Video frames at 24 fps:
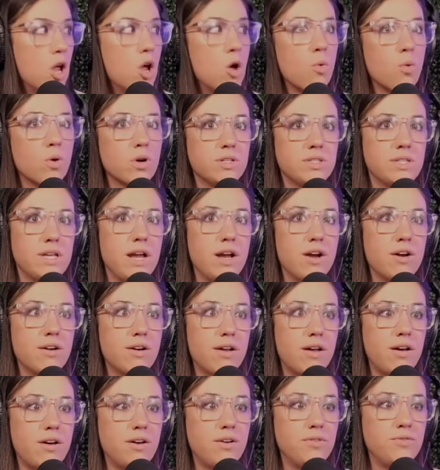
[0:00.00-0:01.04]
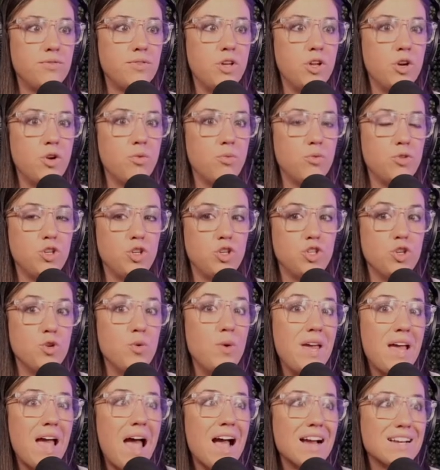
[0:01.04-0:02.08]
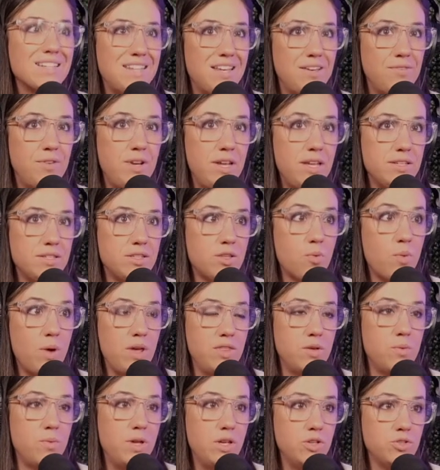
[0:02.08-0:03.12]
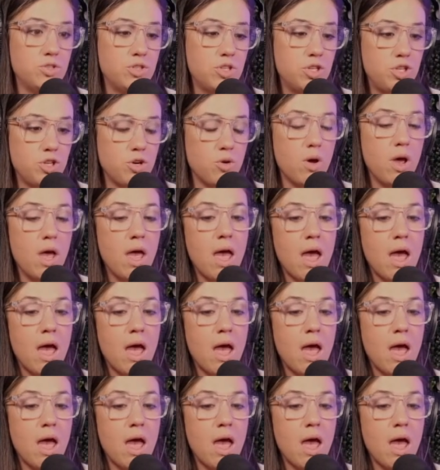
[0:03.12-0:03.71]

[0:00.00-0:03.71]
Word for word: We're scared of, you know, doing activities the way that we used to do.